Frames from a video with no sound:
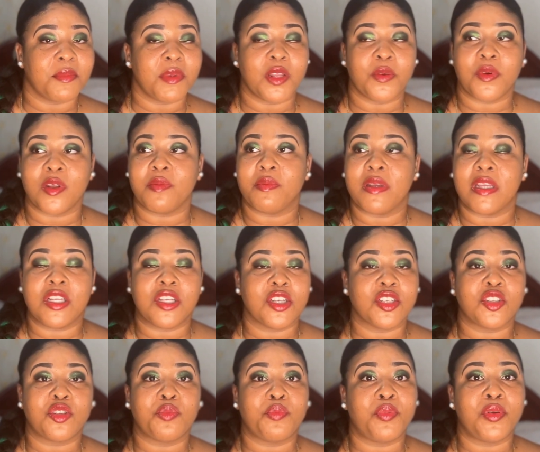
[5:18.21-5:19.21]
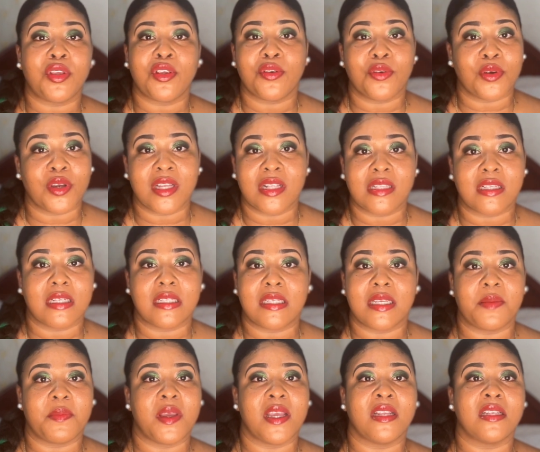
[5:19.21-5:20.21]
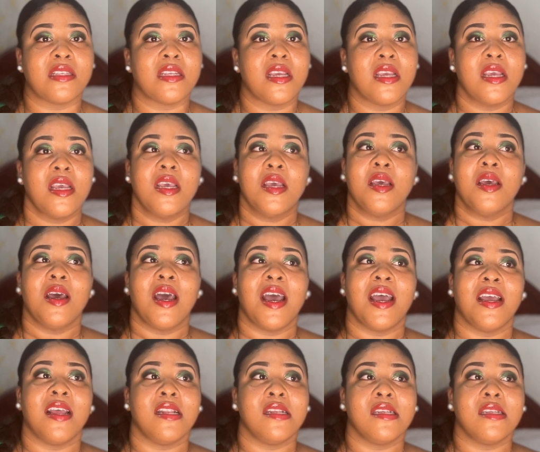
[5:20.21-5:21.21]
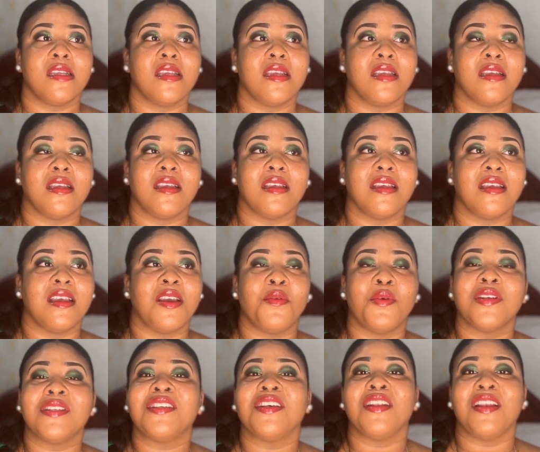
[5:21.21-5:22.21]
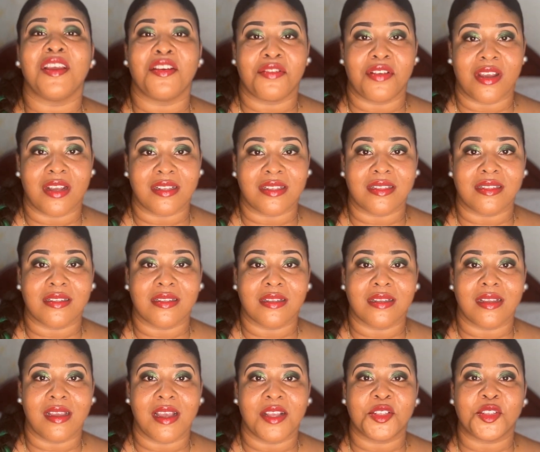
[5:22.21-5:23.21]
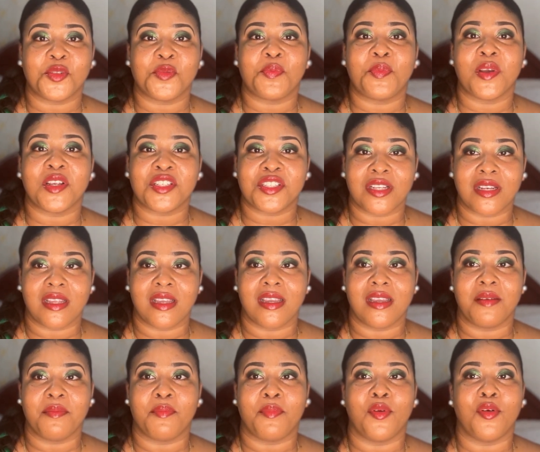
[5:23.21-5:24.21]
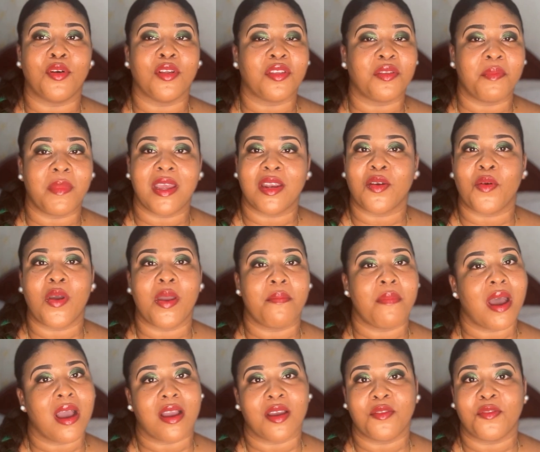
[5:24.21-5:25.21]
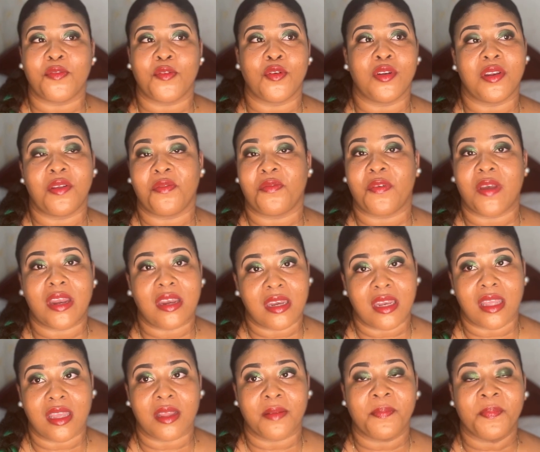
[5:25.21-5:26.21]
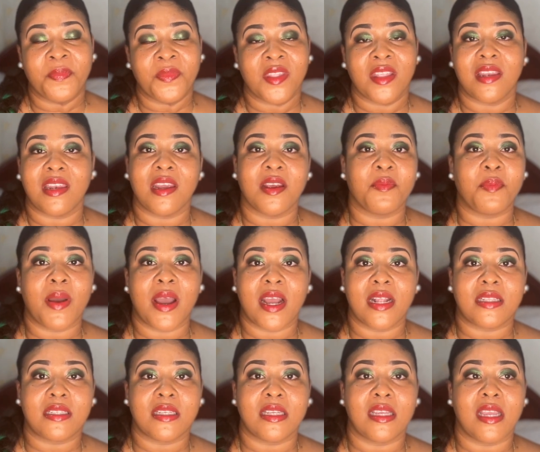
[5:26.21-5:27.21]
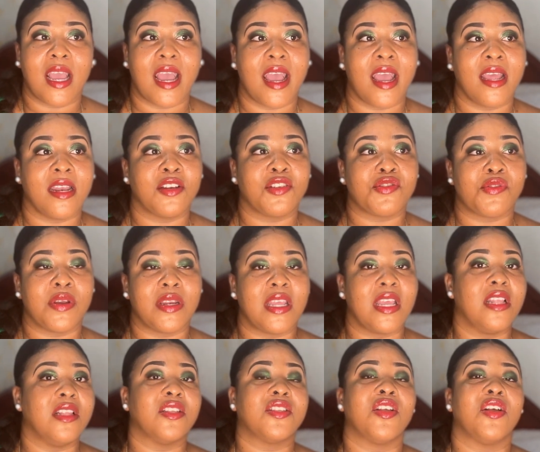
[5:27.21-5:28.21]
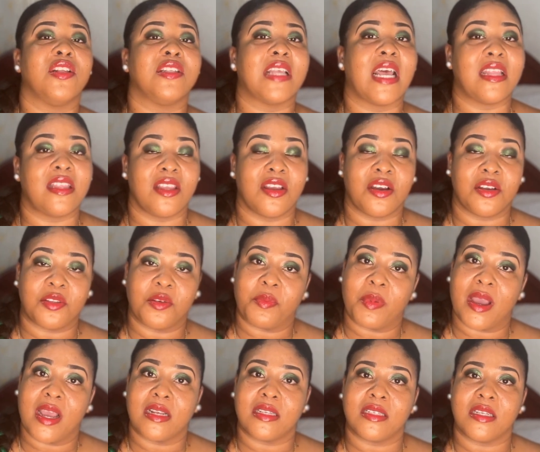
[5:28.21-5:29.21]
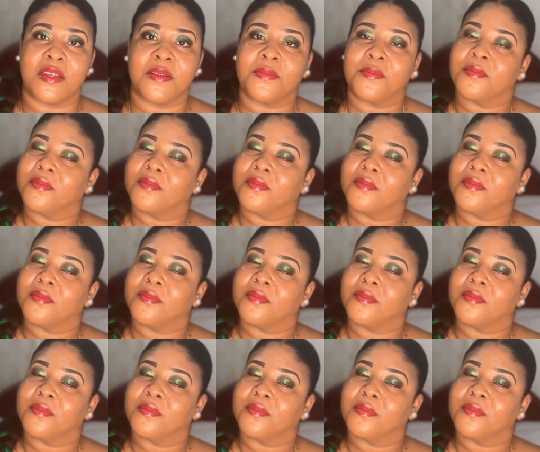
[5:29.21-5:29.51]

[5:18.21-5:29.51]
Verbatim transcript: It would be just pure entertainment and it was hilarious especially both men going back and forth defending their party and throwing insults at the other party